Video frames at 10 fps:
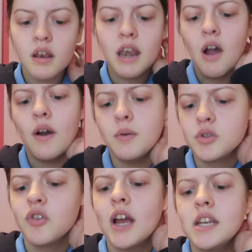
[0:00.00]
Now I
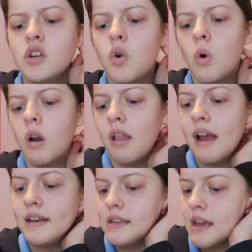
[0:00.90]
was writing
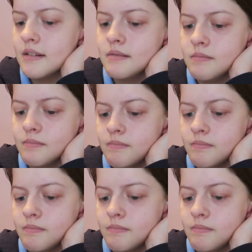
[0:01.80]
Coraline again.